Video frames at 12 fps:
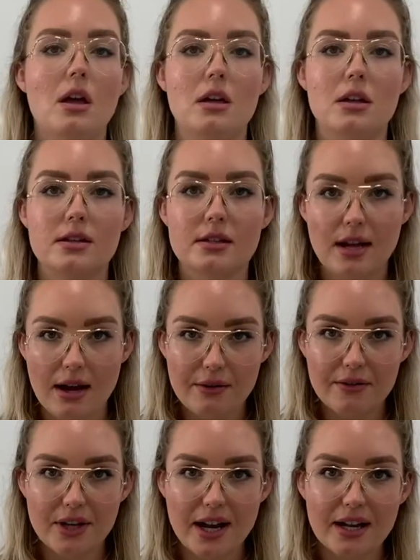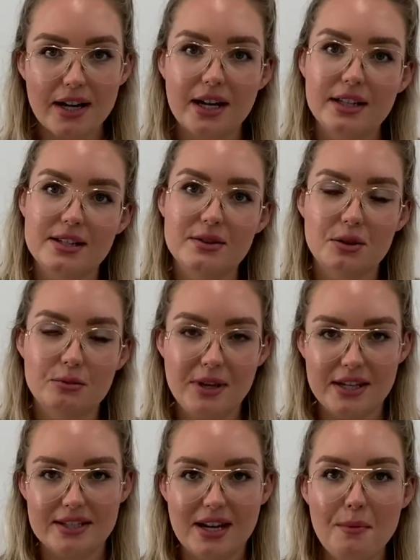So now we've got our colours all
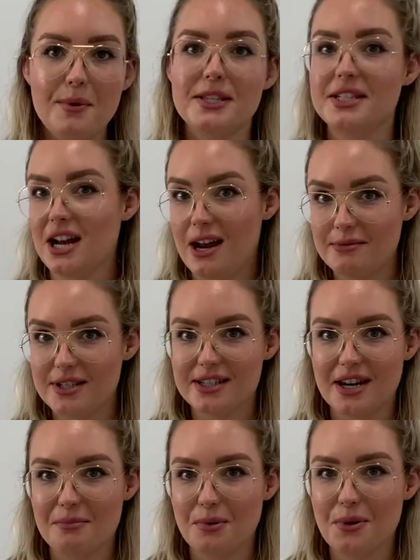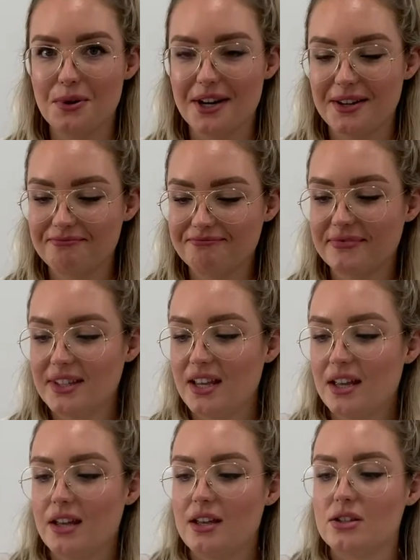mixed up, it's time to start pouring.
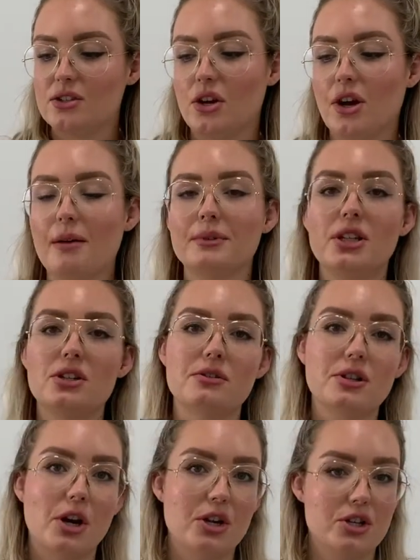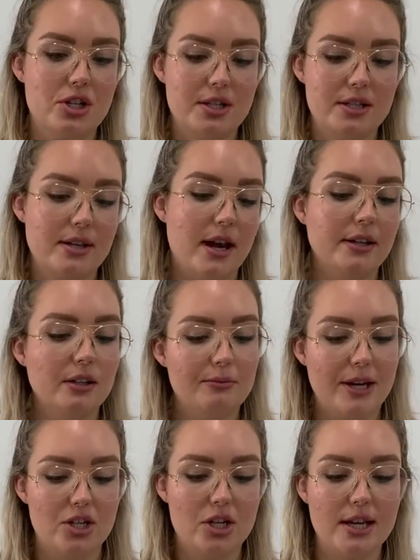So I'm going to do an ocean design on
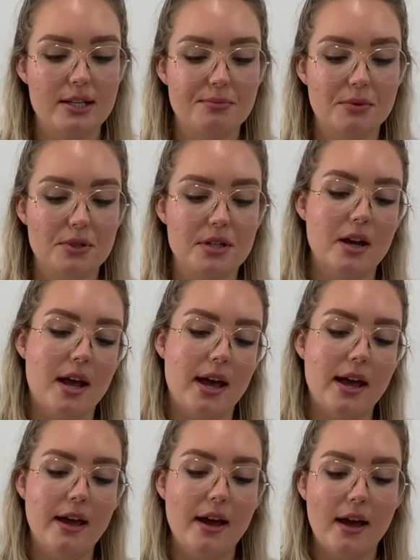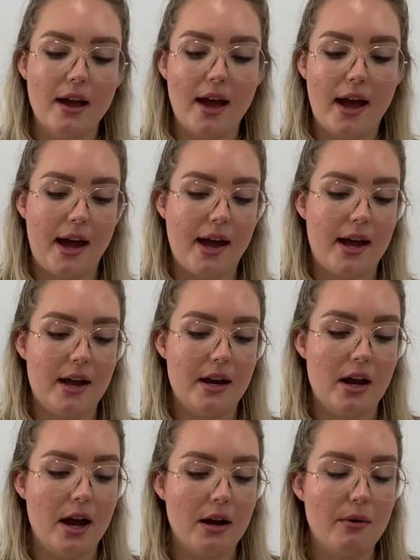my cheese board today,
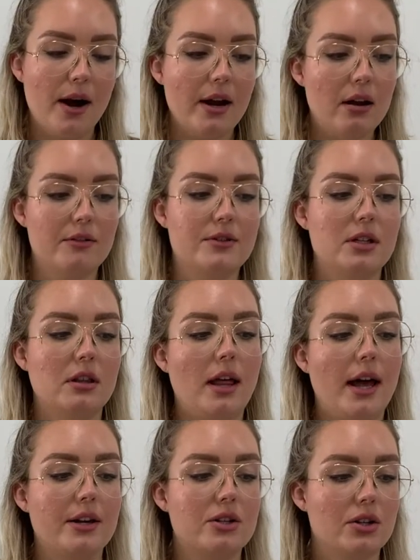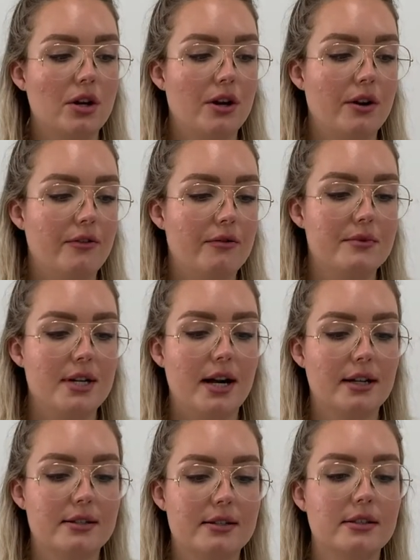and I quite often like to go from
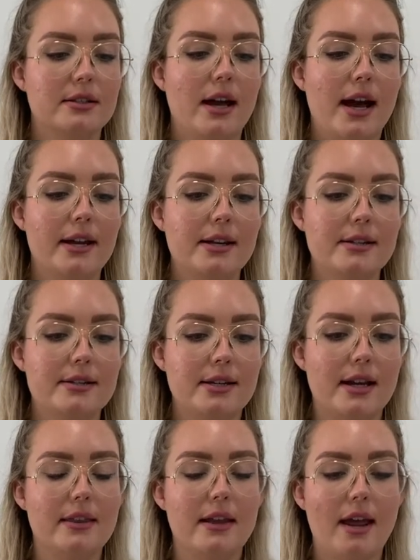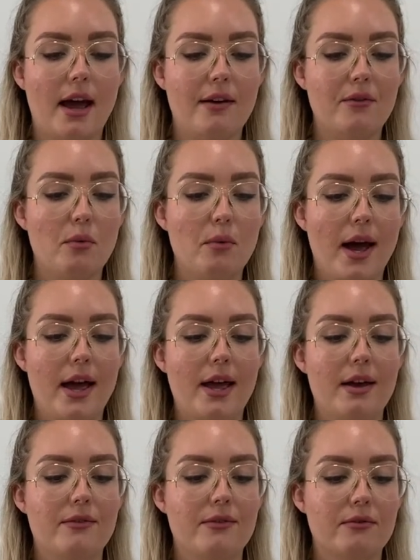darkest to lightest and then have a
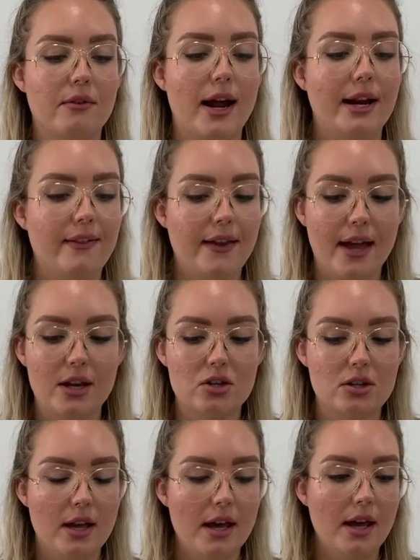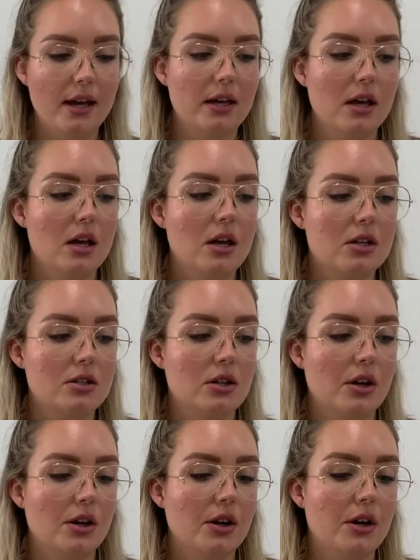wave right at the edge there.
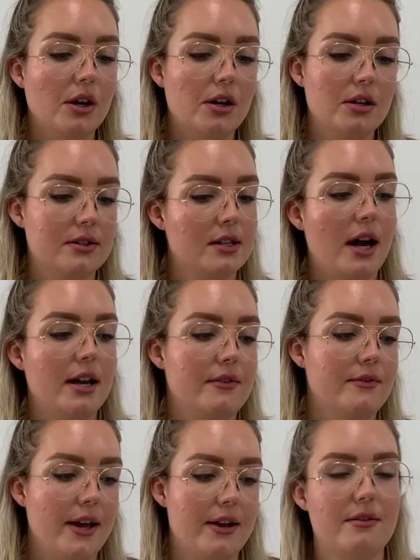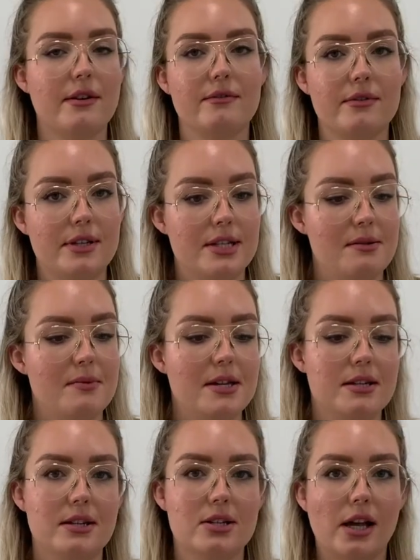So it's kind of like going from the deep
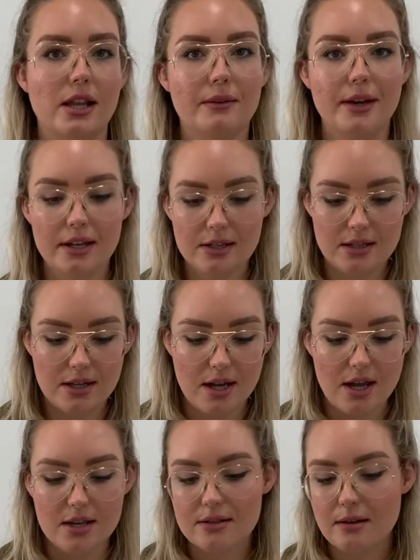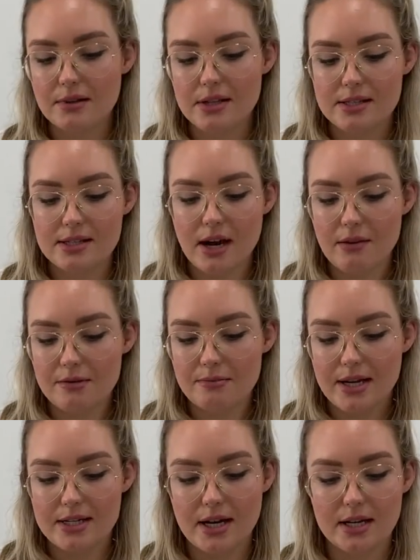end to the shallow end. So I'm going to start with
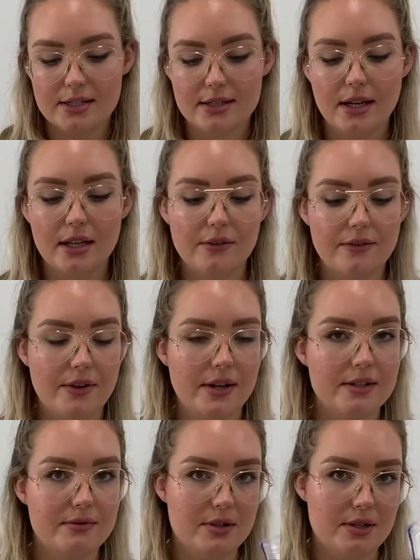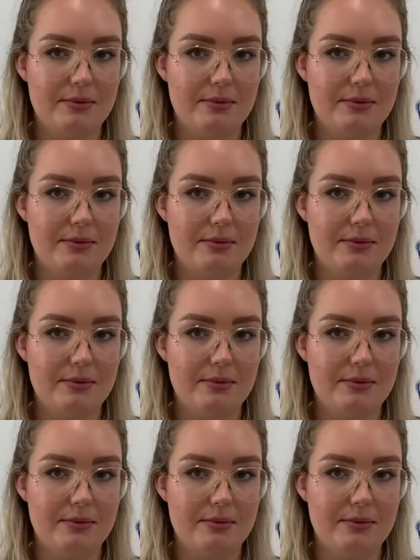my darkest colour first, which is my